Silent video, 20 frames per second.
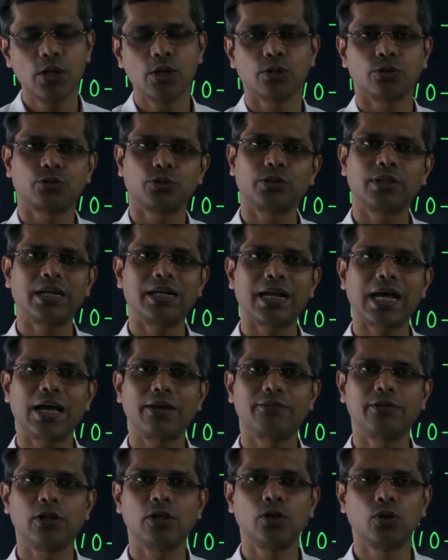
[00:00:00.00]
so that I
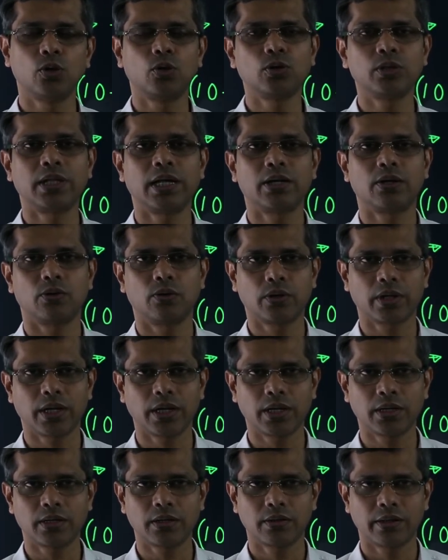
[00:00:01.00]
will know that
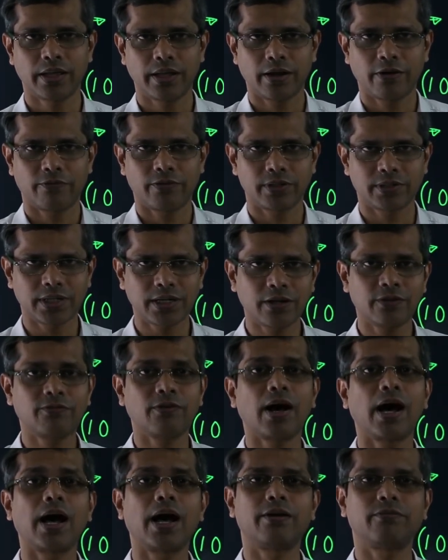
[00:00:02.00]
okay, enough is enough,
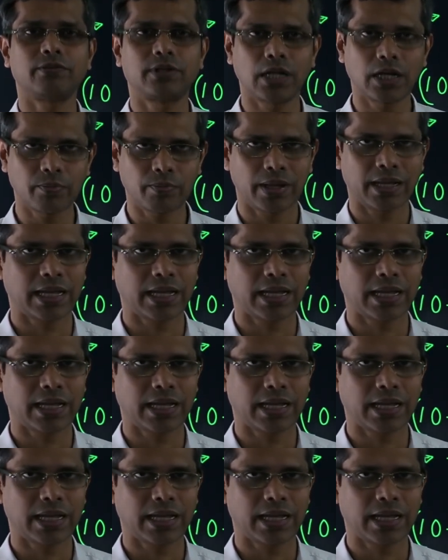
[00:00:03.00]
I have done my